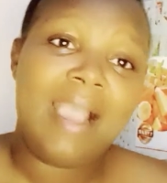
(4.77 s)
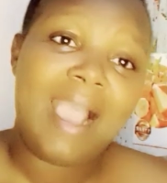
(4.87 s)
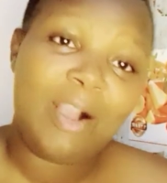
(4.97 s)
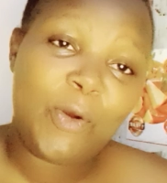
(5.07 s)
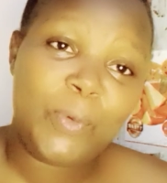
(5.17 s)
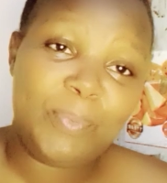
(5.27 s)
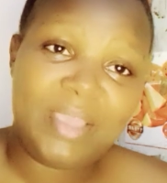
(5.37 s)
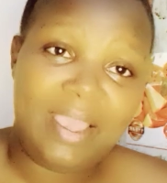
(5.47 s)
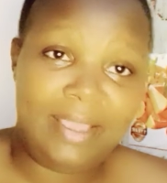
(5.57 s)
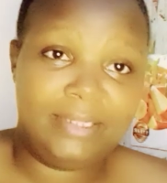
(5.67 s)
a
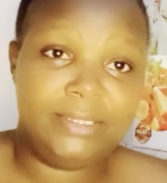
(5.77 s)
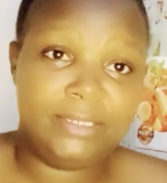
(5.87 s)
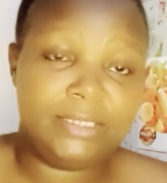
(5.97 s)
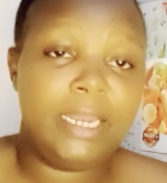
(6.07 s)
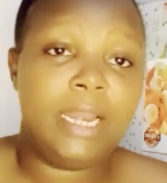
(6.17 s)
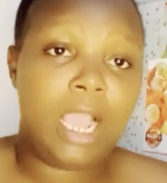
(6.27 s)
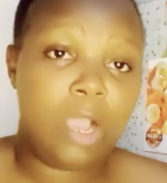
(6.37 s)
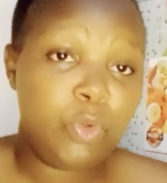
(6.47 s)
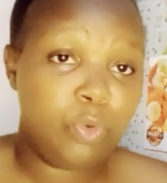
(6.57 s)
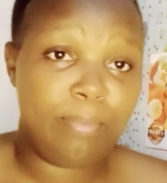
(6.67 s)
Acopia agent and how
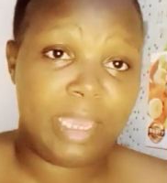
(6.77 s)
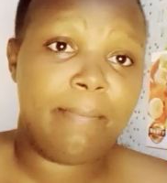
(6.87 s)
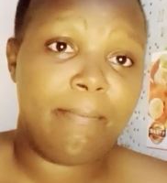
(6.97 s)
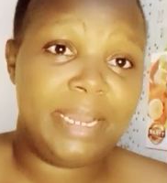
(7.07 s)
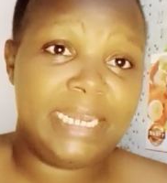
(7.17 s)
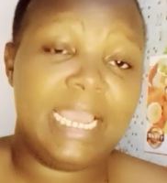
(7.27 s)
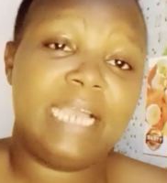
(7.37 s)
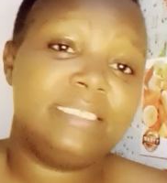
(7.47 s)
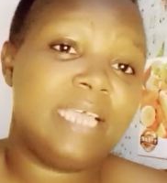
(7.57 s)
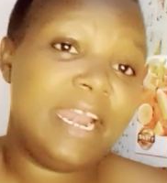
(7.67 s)
you make money
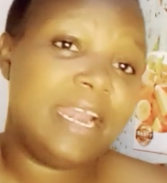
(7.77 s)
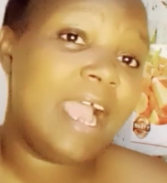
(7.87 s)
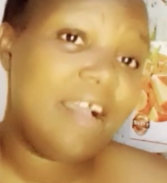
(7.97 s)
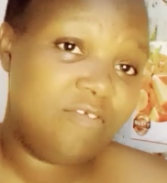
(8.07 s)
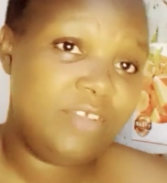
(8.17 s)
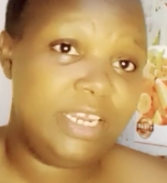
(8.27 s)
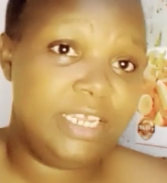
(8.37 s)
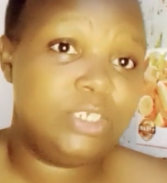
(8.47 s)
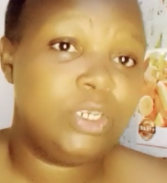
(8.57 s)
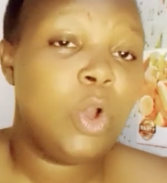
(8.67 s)
as an affiliate